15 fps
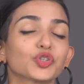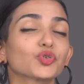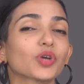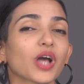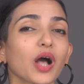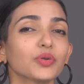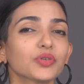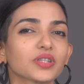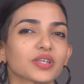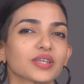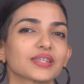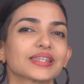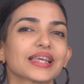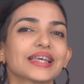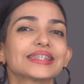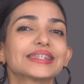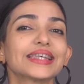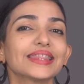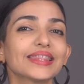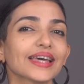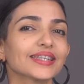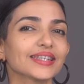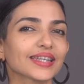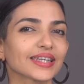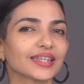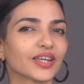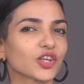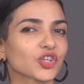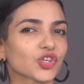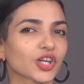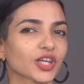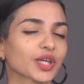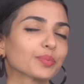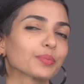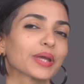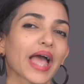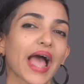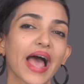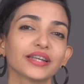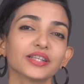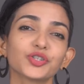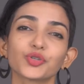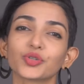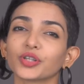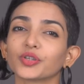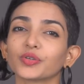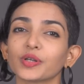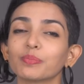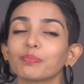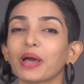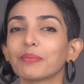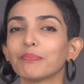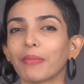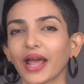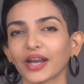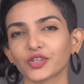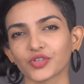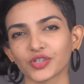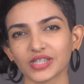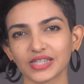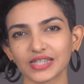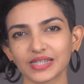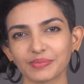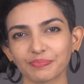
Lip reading: To counter this, synthetic inertia can be added to the grid by batteries.